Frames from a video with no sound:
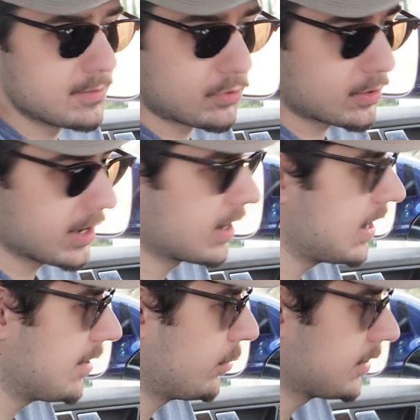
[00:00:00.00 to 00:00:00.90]
the morning,
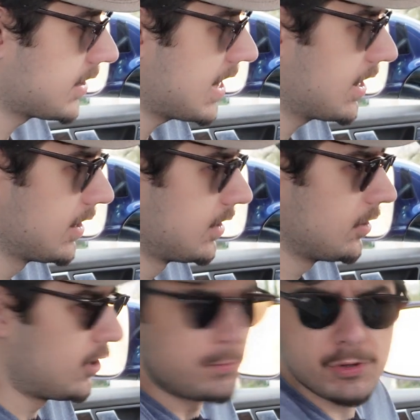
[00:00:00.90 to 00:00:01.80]
it would take
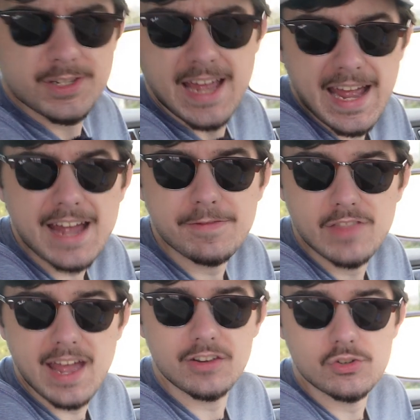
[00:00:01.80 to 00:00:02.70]
almost half
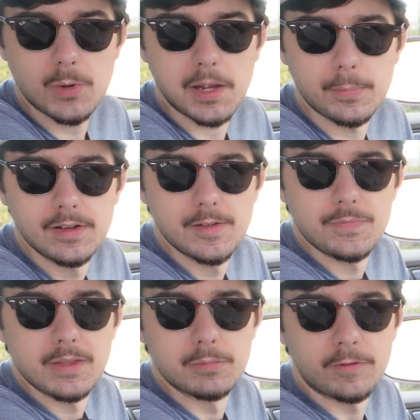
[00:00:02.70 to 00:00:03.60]
that trip
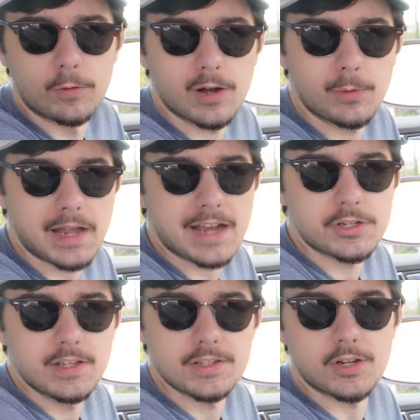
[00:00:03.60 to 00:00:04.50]
before it would
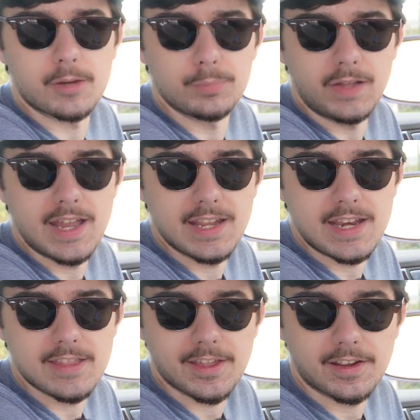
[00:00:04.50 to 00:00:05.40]
actually start playing
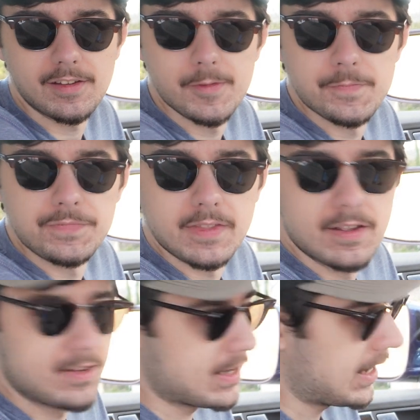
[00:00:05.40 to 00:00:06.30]
anything.
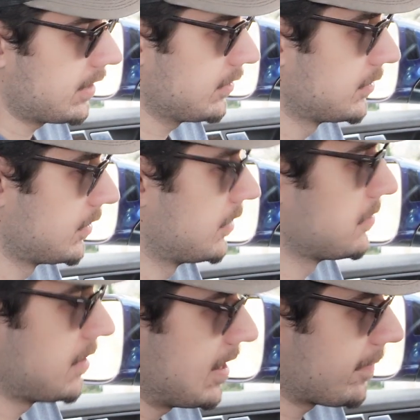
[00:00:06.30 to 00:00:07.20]
And
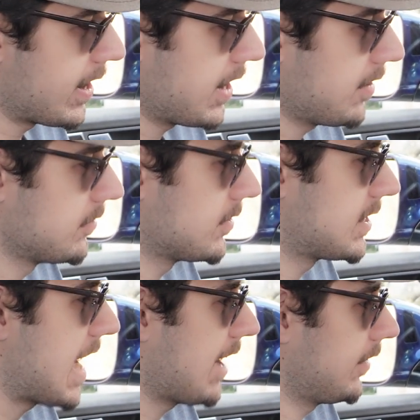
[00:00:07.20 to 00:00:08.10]
if I
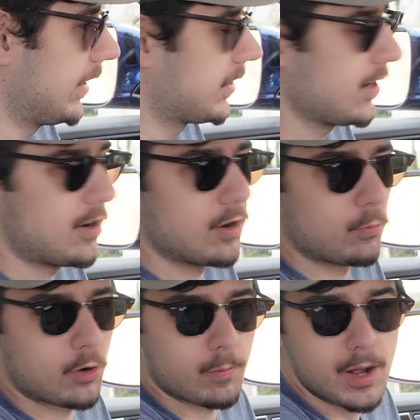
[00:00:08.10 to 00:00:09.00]
sat and let the car
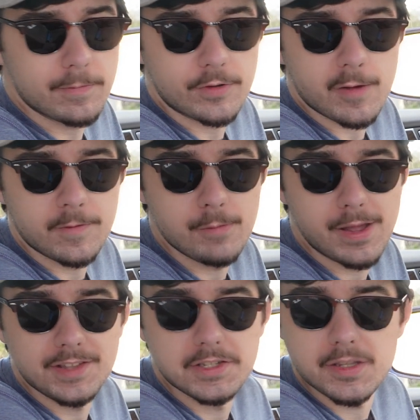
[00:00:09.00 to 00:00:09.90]
warm up for a few
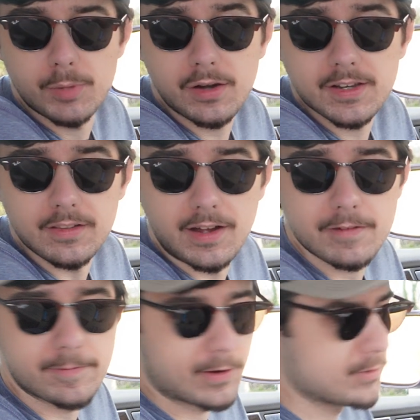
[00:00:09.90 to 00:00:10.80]
minutes in the parking lot
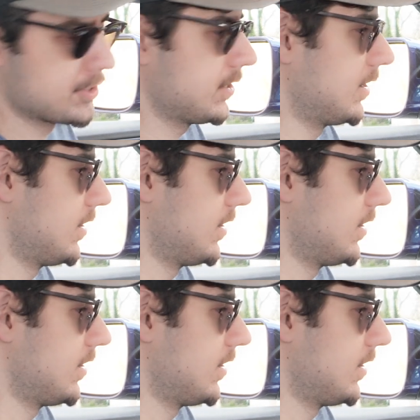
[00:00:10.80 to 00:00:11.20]
first,